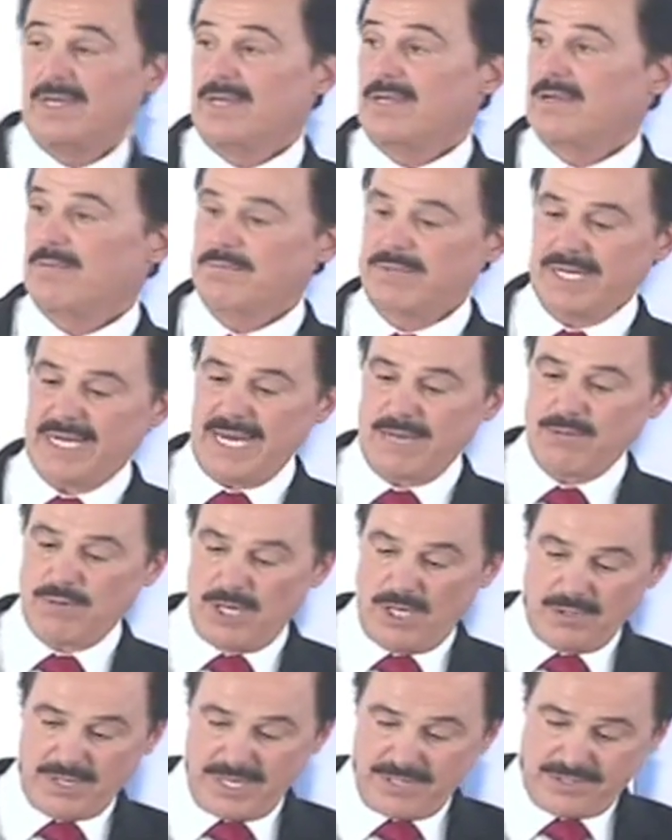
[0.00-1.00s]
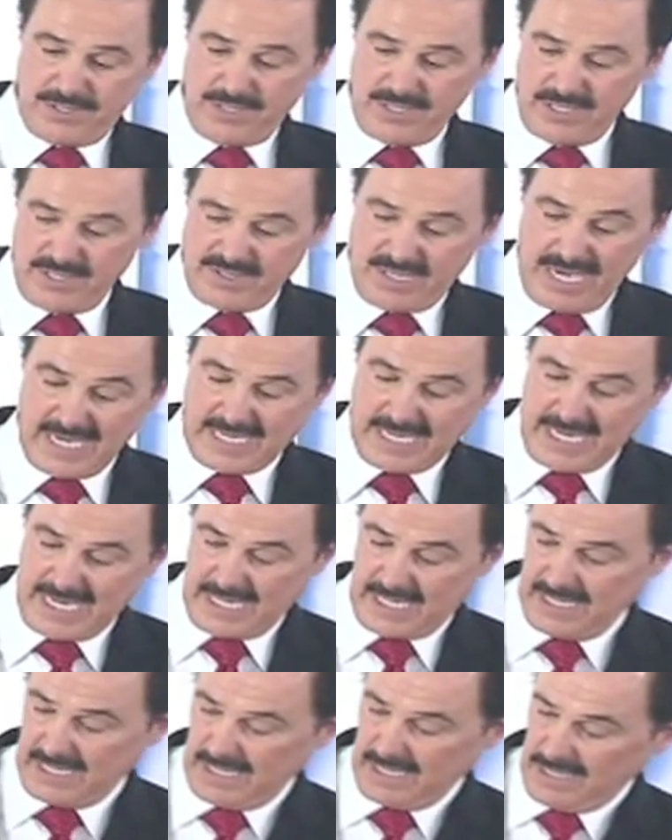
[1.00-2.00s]
but I wrote it
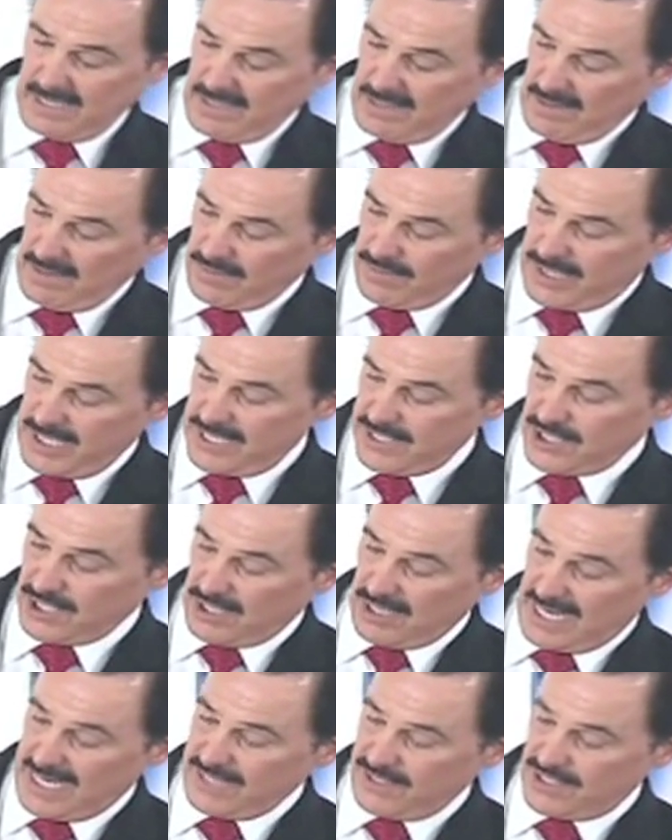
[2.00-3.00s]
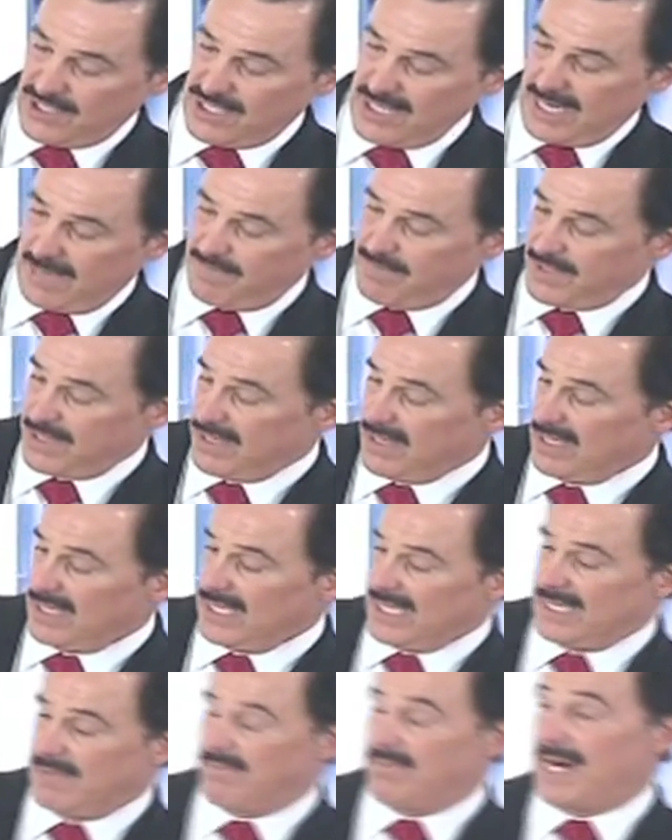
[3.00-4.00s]
taking this concept
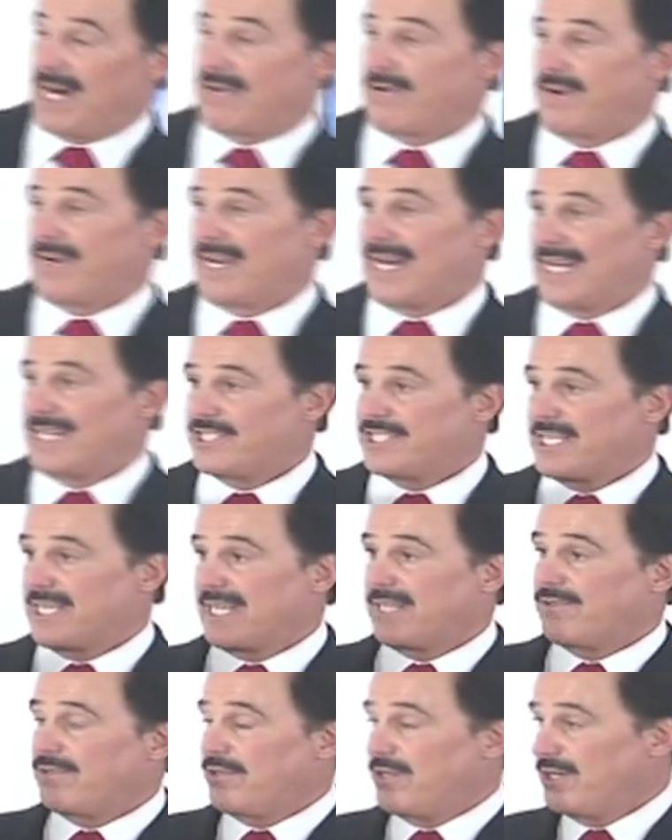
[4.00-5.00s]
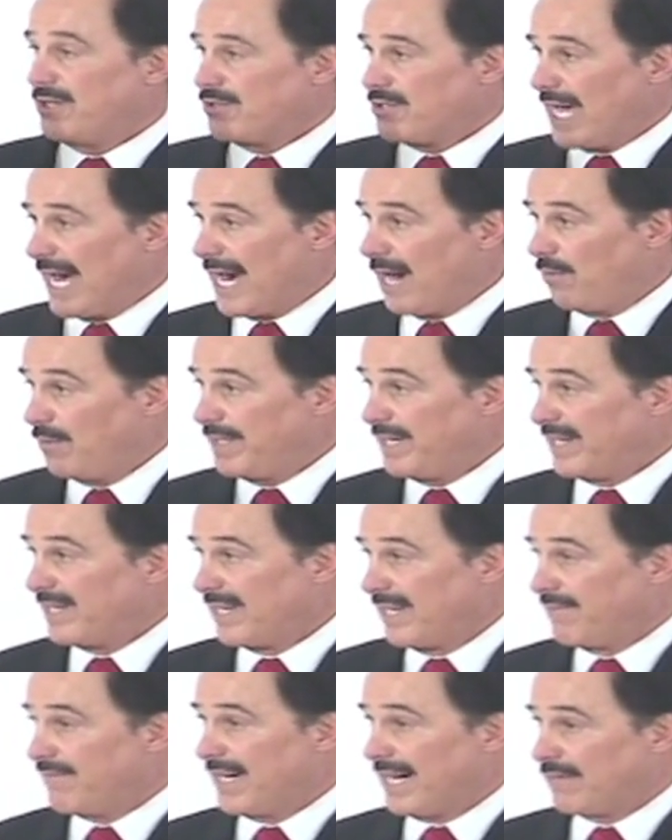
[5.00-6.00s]
and modernizing it. How would it
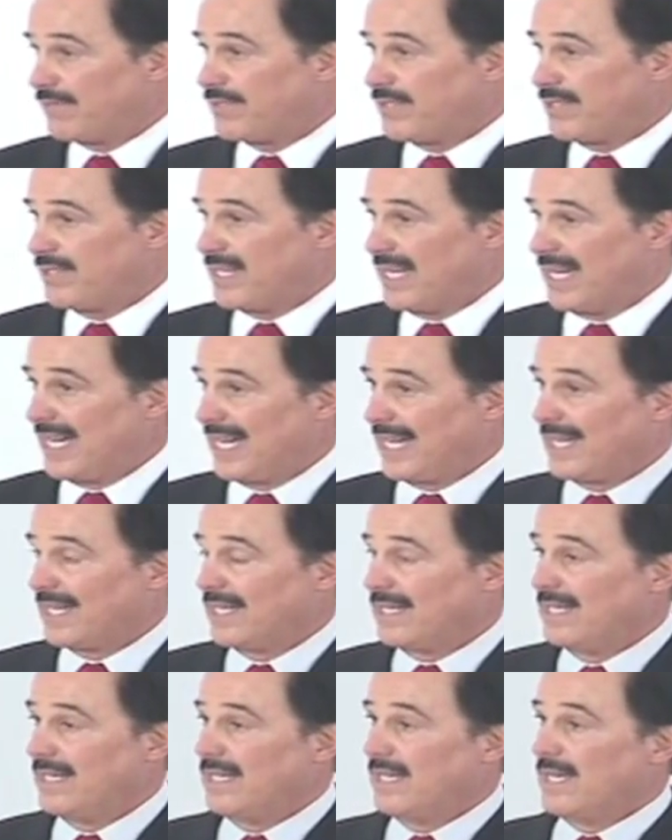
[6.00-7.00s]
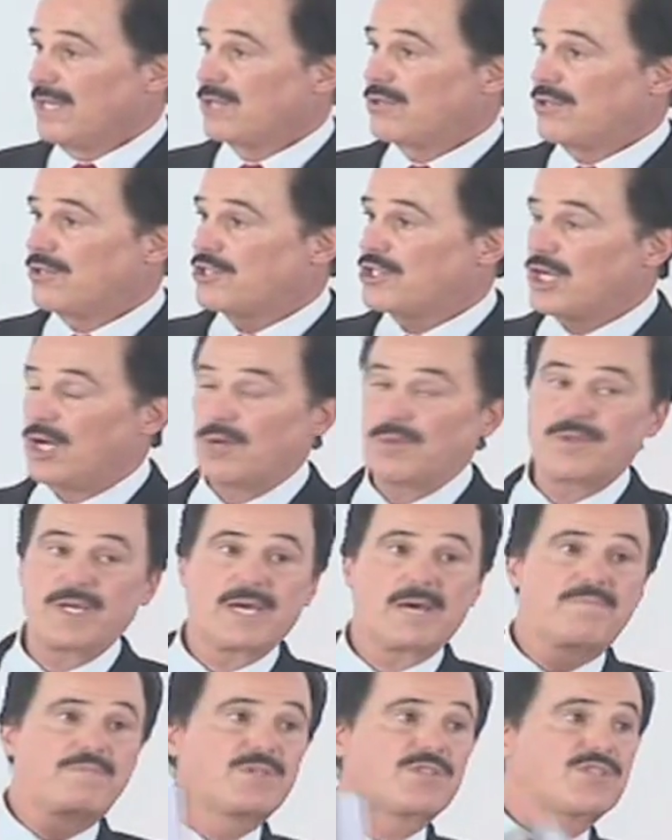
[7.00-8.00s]
live out today? To show the
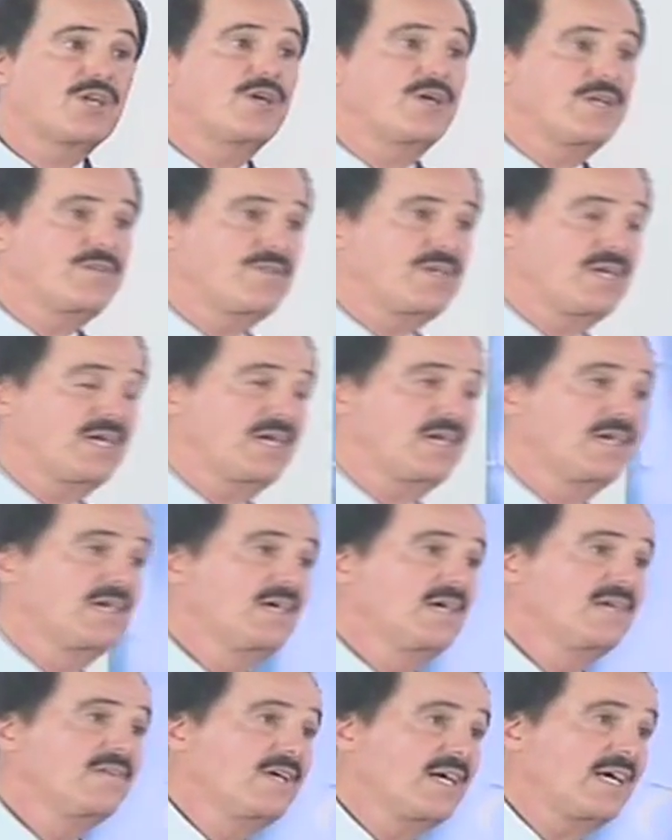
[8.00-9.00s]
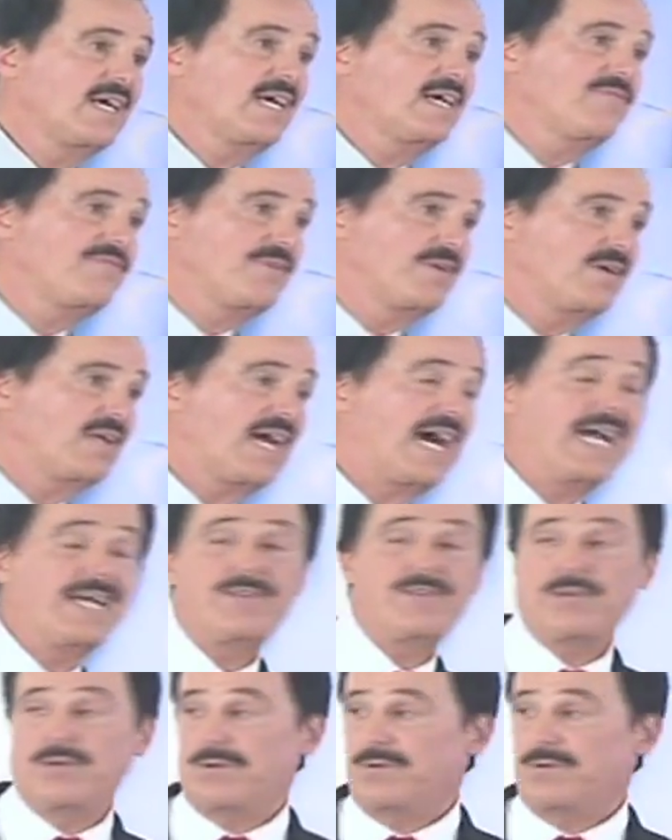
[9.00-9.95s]
absurdity, the evil. I do